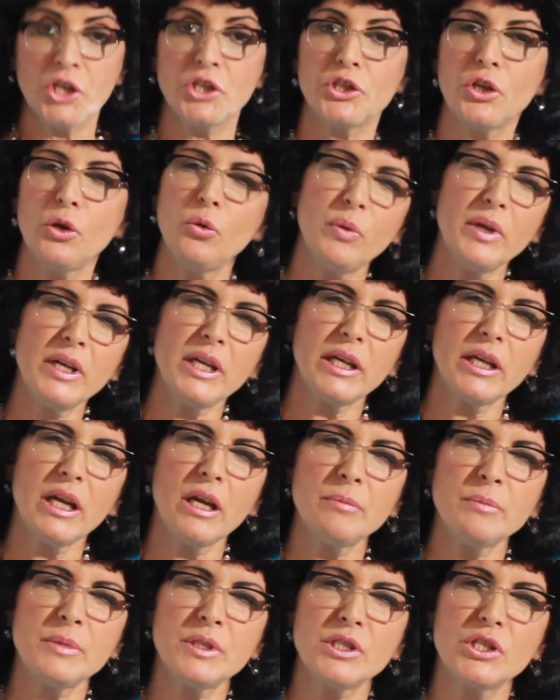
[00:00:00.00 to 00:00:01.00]
So when it
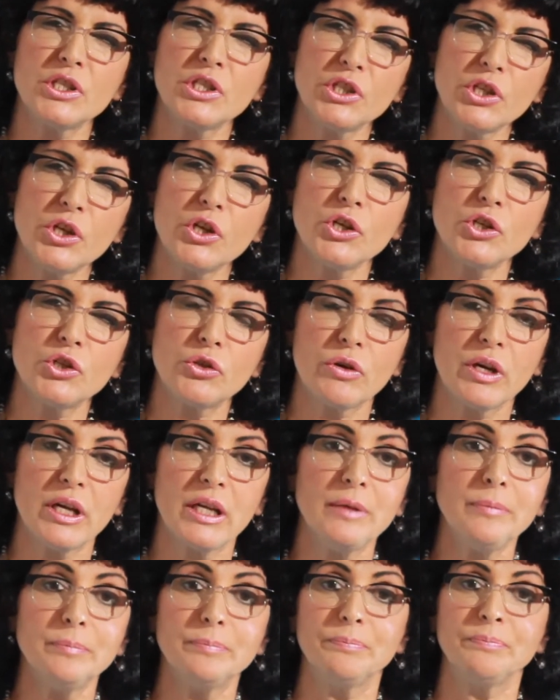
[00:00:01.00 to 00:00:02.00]
comes to
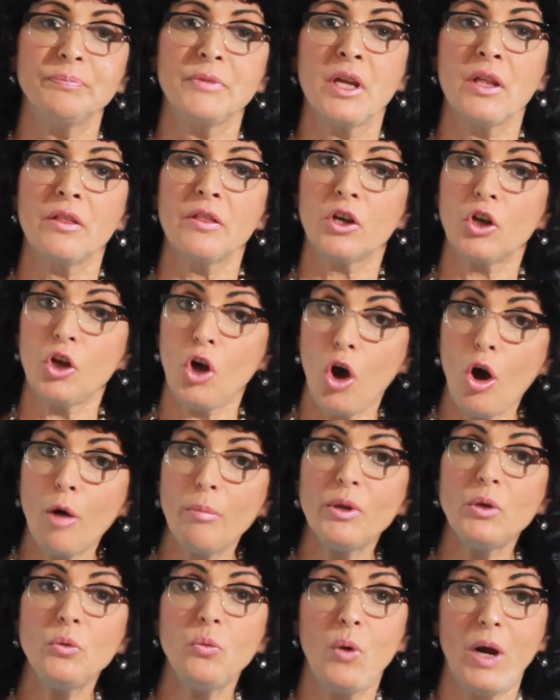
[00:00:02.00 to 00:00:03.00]
surgery, the
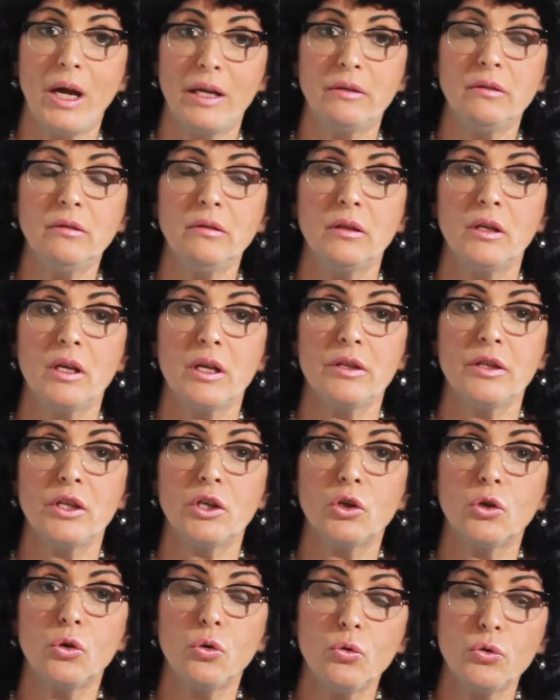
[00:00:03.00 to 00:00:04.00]
common one
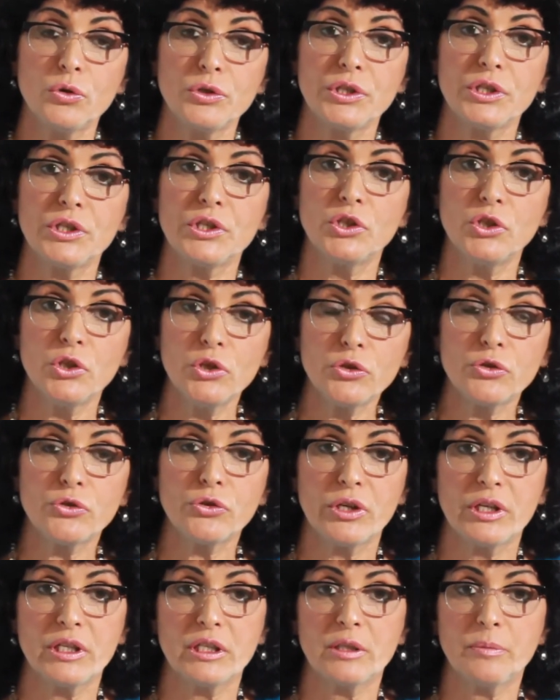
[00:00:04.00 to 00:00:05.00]
that causes
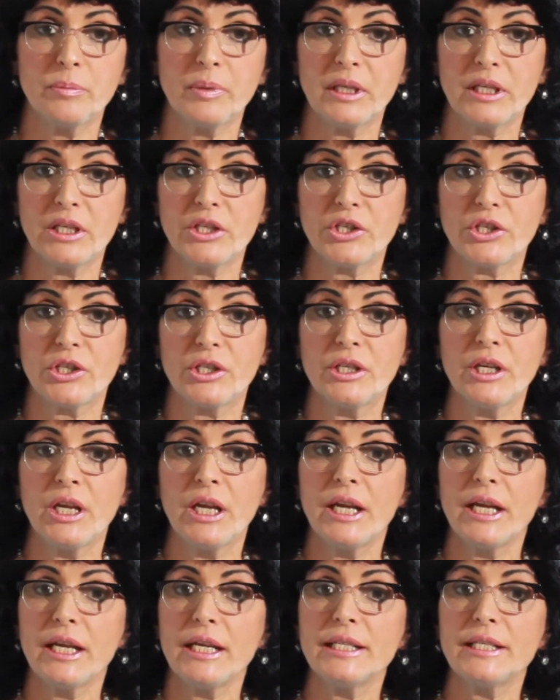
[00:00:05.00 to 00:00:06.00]
nutrient depletion
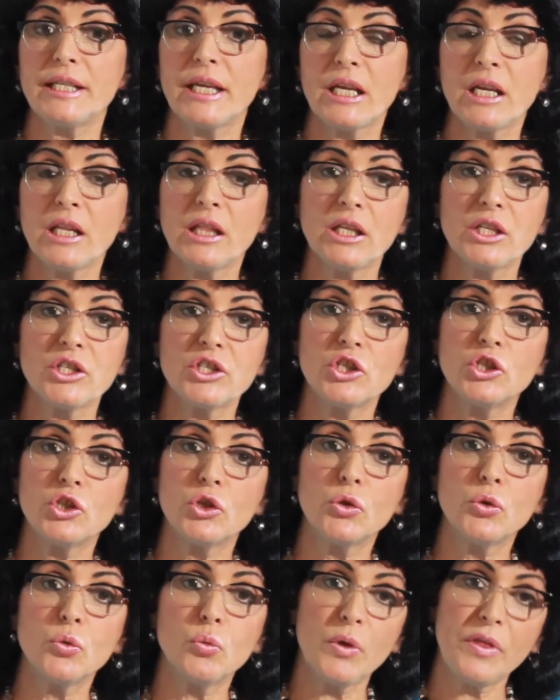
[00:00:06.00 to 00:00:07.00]
is anything to
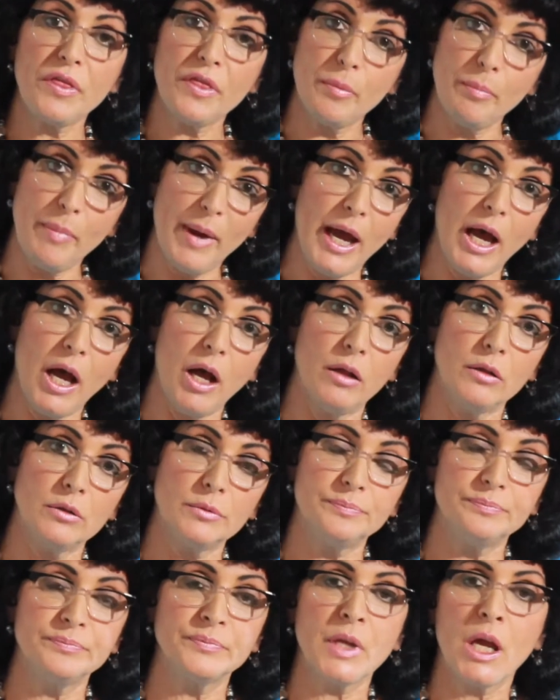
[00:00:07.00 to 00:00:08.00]
do with the
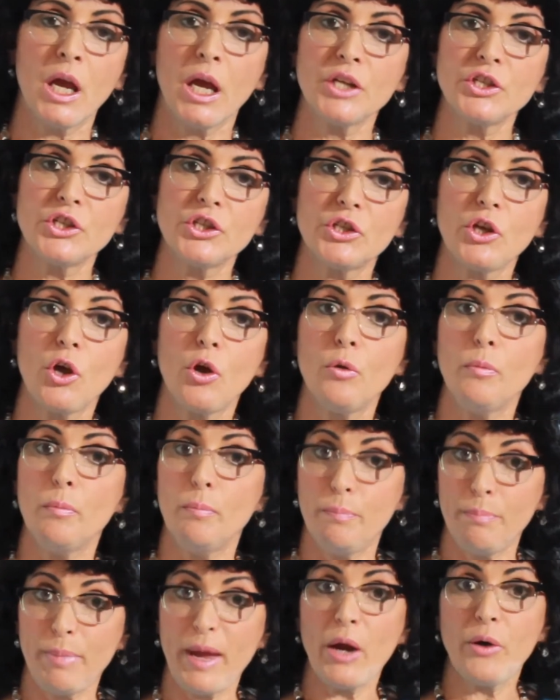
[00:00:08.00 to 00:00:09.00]
bowel. And so
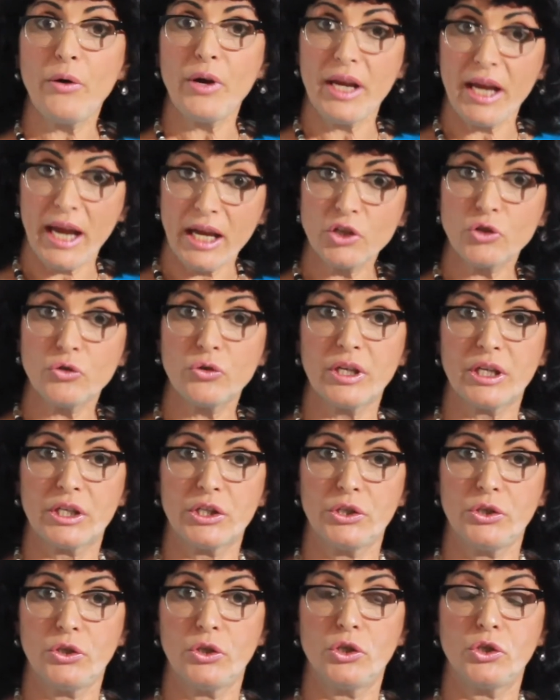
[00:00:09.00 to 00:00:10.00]
bariatric
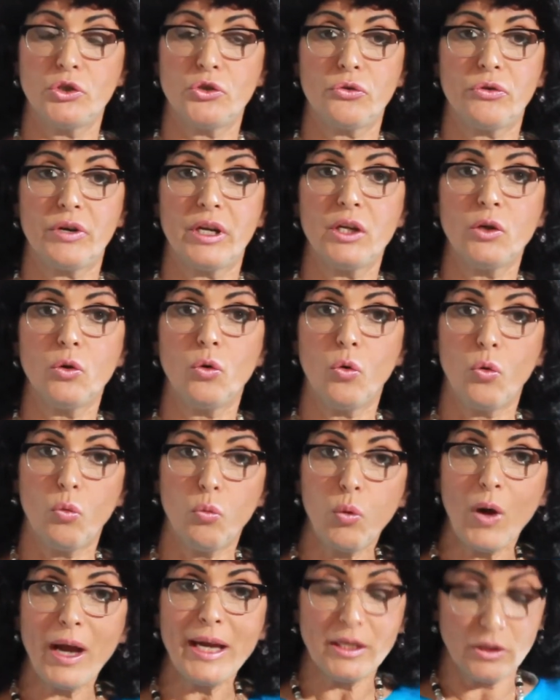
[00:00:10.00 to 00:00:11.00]
surgery or
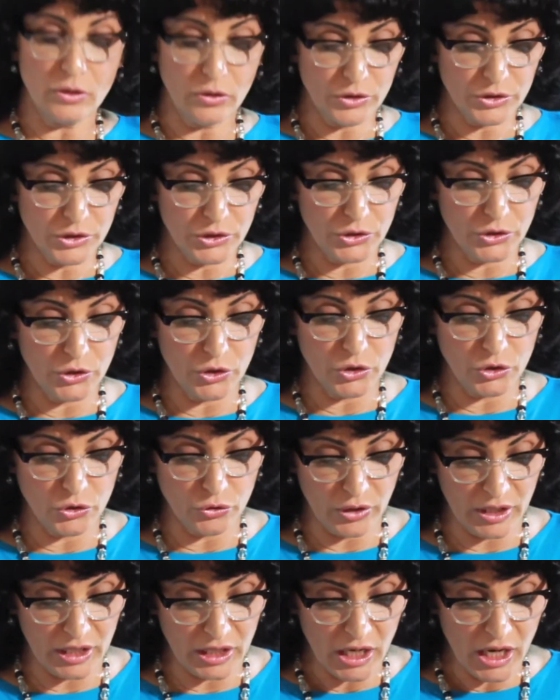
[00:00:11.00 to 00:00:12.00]
weight loss
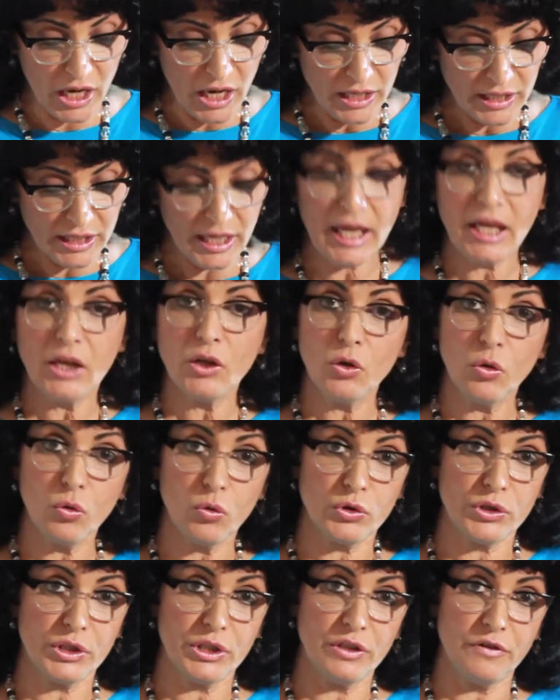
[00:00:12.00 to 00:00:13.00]
surgery can
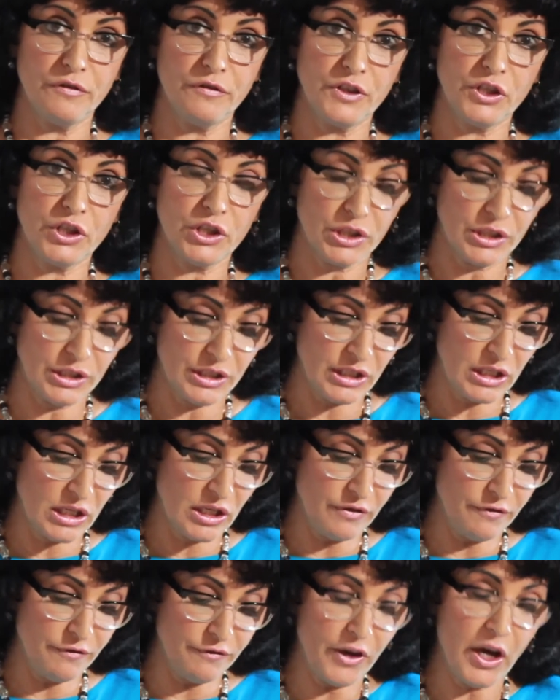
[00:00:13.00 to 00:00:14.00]
cause a deficiency
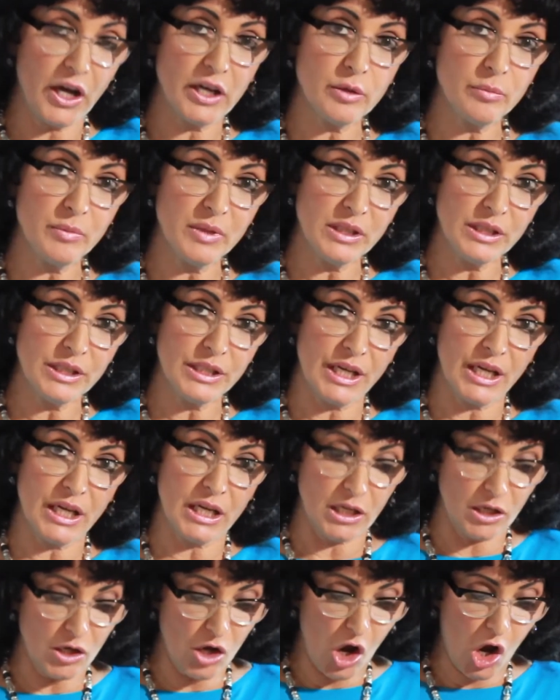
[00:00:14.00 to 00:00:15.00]
of vitamin
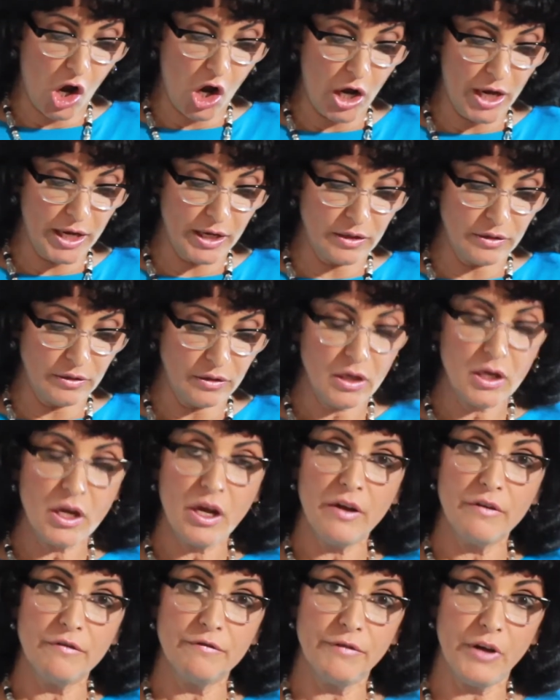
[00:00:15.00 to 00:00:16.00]
D, iron,
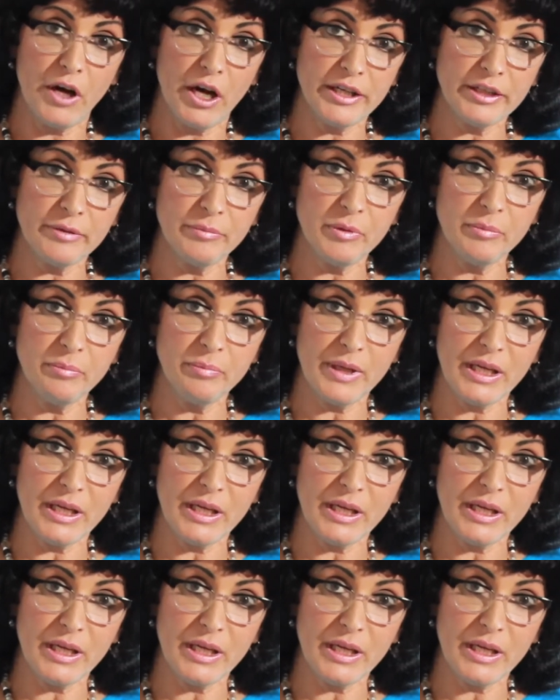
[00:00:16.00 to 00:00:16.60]
vitamin